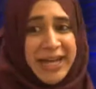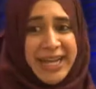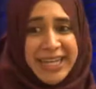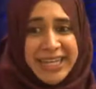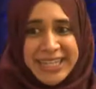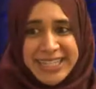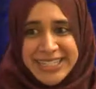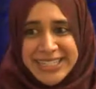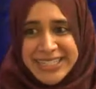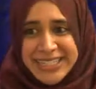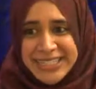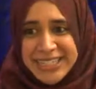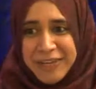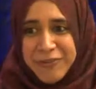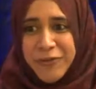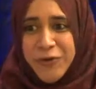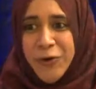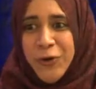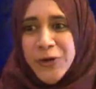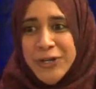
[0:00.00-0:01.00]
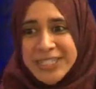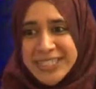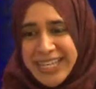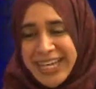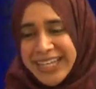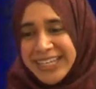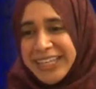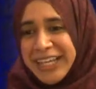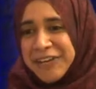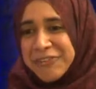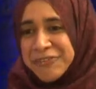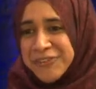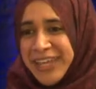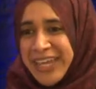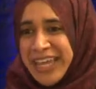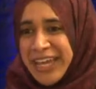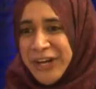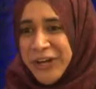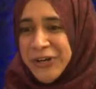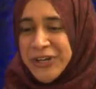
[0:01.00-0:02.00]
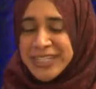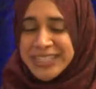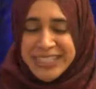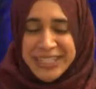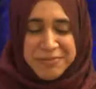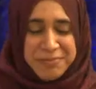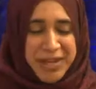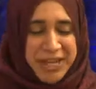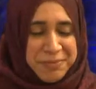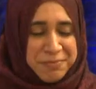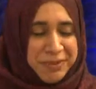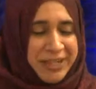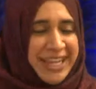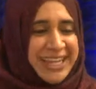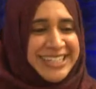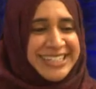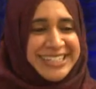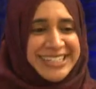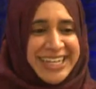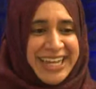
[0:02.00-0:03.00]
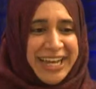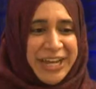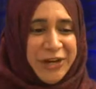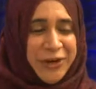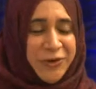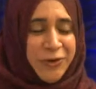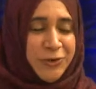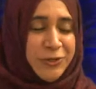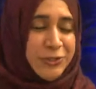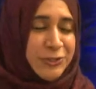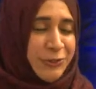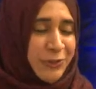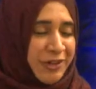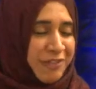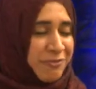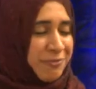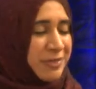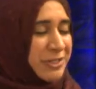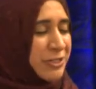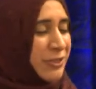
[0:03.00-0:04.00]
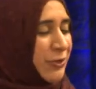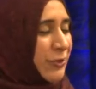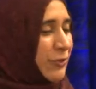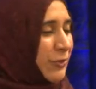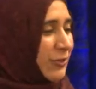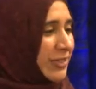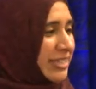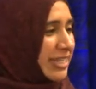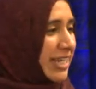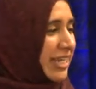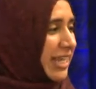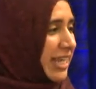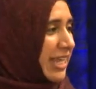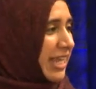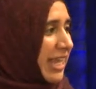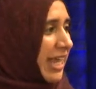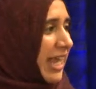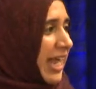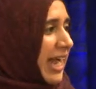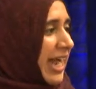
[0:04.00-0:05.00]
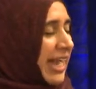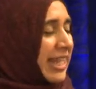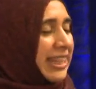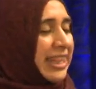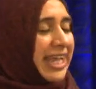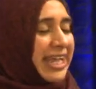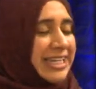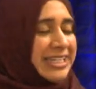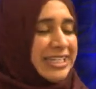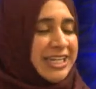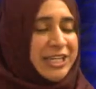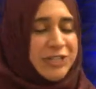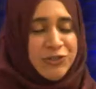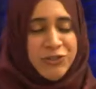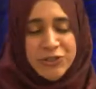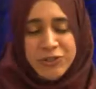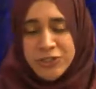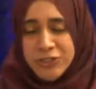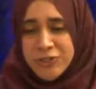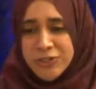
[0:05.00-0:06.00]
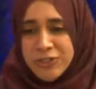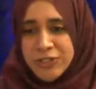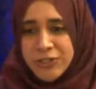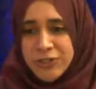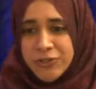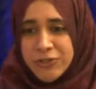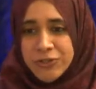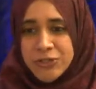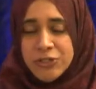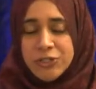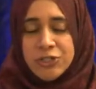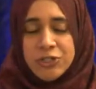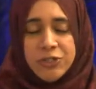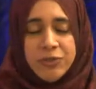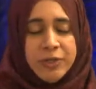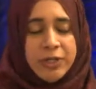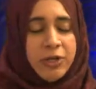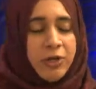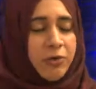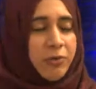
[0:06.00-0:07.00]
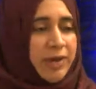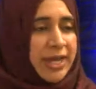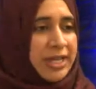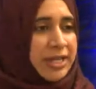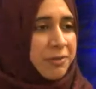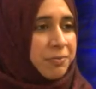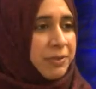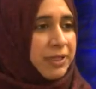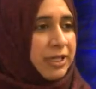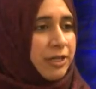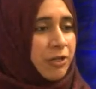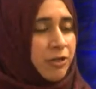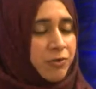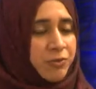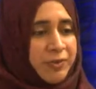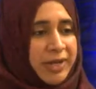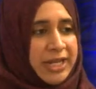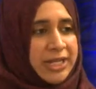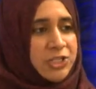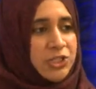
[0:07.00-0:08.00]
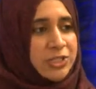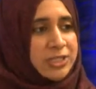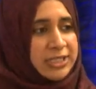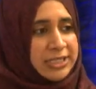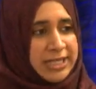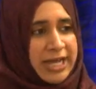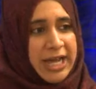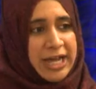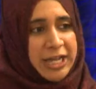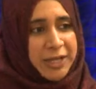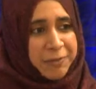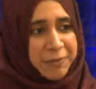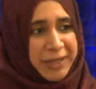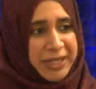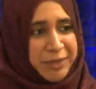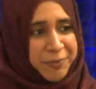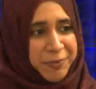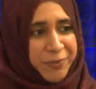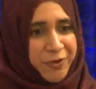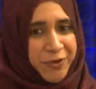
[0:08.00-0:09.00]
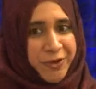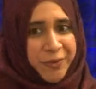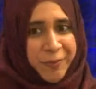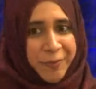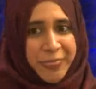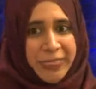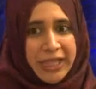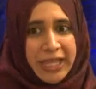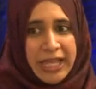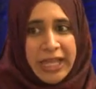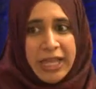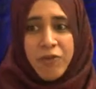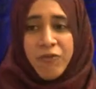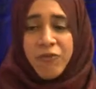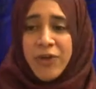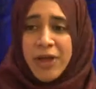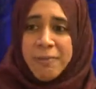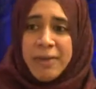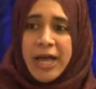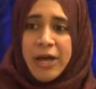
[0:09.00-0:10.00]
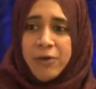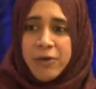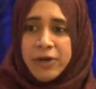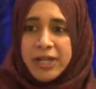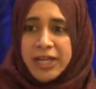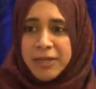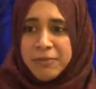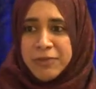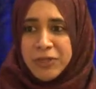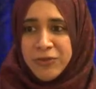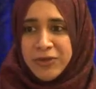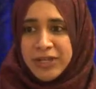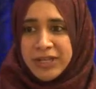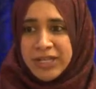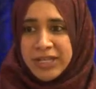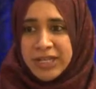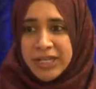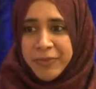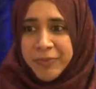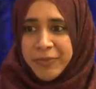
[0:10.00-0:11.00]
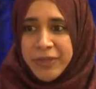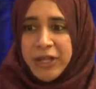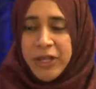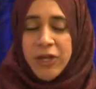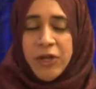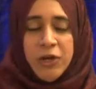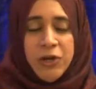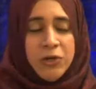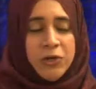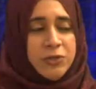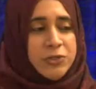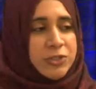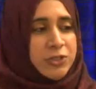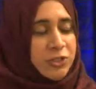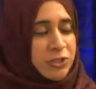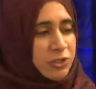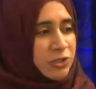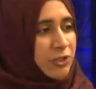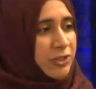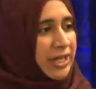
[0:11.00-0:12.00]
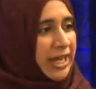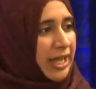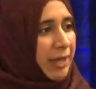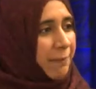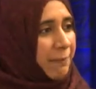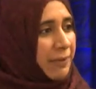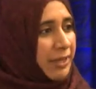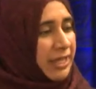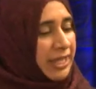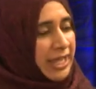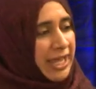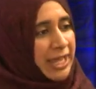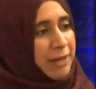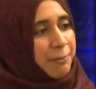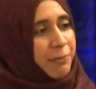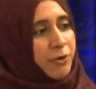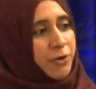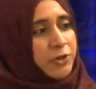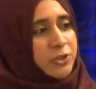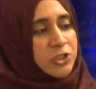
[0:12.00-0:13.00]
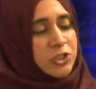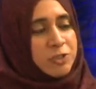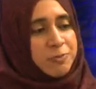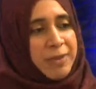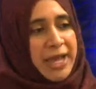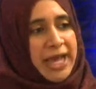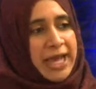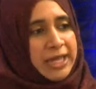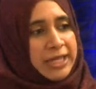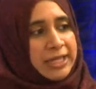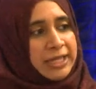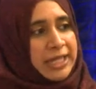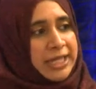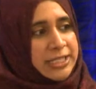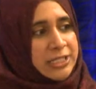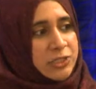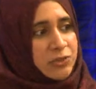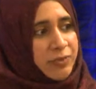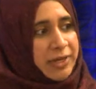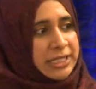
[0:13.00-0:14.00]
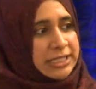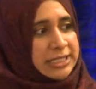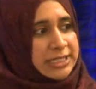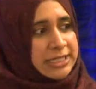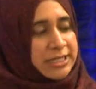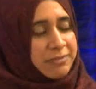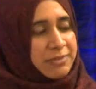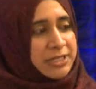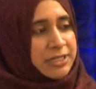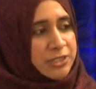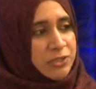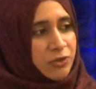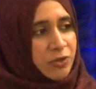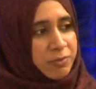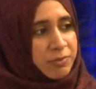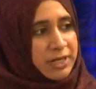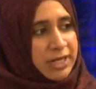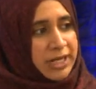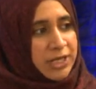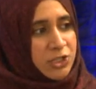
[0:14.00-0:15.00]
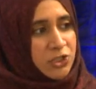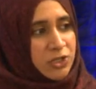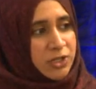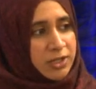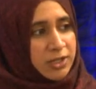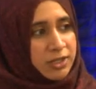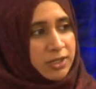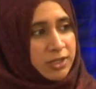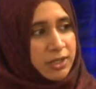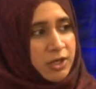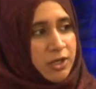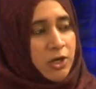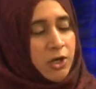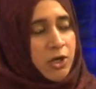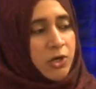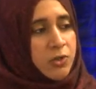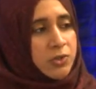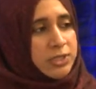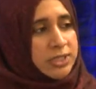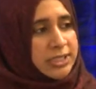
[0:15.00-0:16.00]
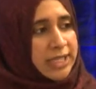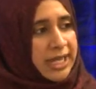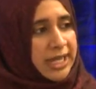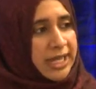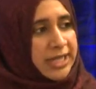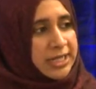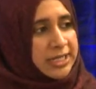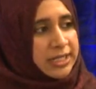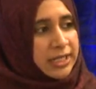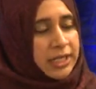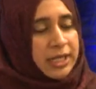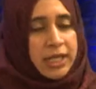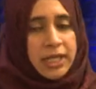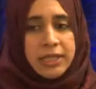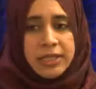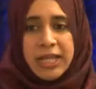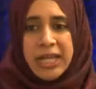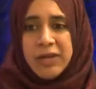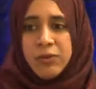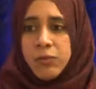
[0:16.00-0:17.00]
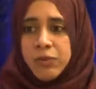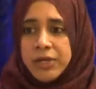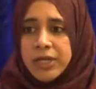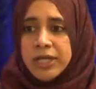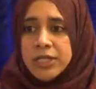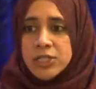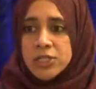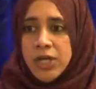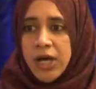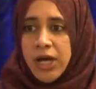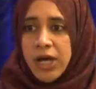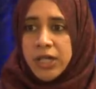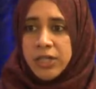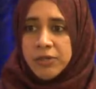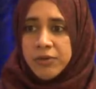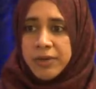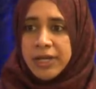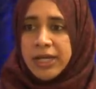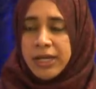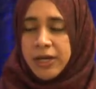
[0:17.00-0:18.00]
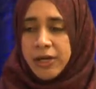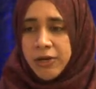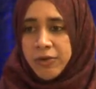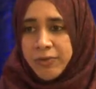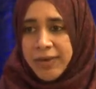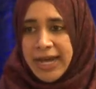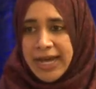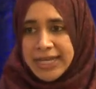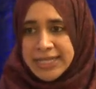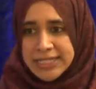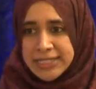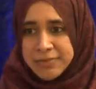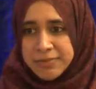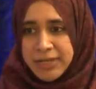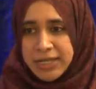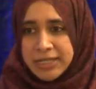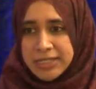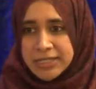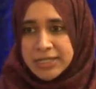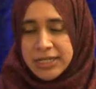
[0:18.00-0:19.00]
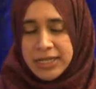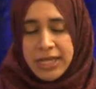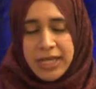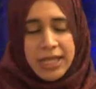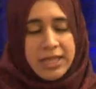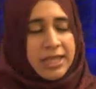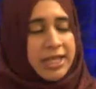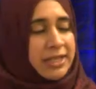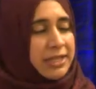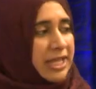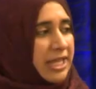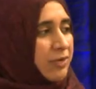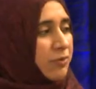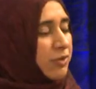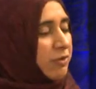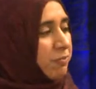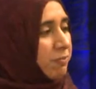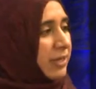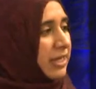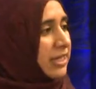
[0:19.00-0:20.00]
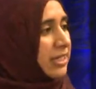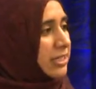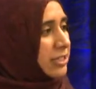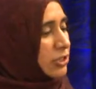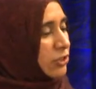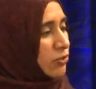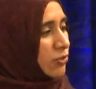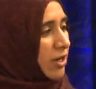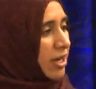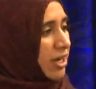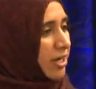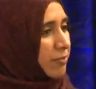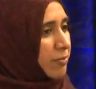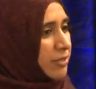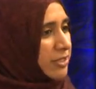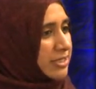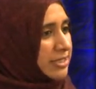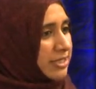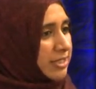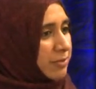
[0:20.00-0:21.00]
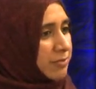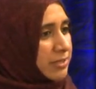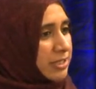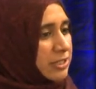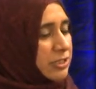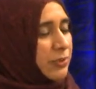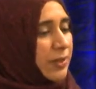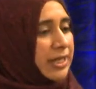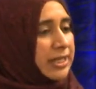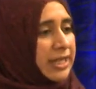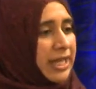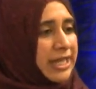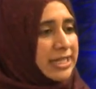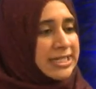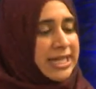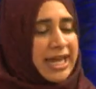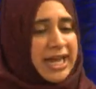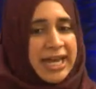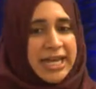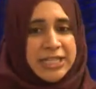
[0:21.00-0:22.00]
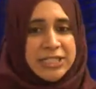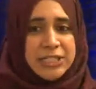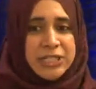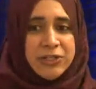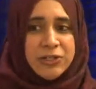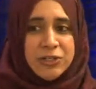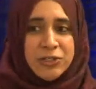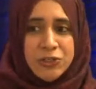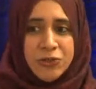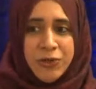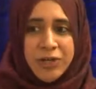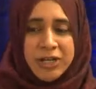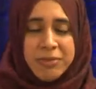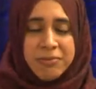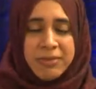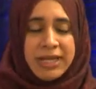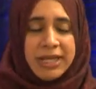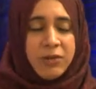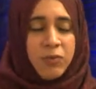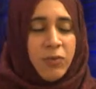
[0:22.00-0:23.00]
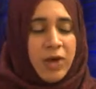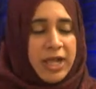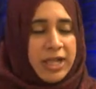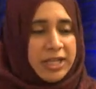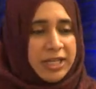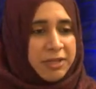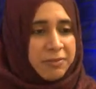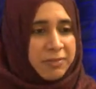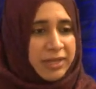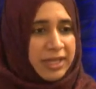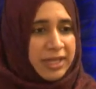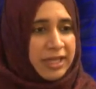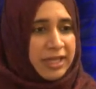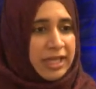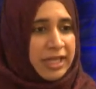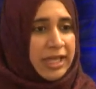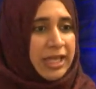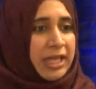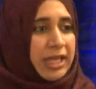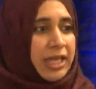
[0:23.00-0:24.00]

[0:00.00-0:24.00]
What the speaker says: biased. Of course I love CAIR. It's in my blood now, or so I've been told. I'd like to introduce you to two incredibly courageous young people from our community who stood up and pushed back against racism and discrimination, who said they wouldn't tolerate harassment, that they would be strong Muslims. And so I'd like to ask you to join me in welcoming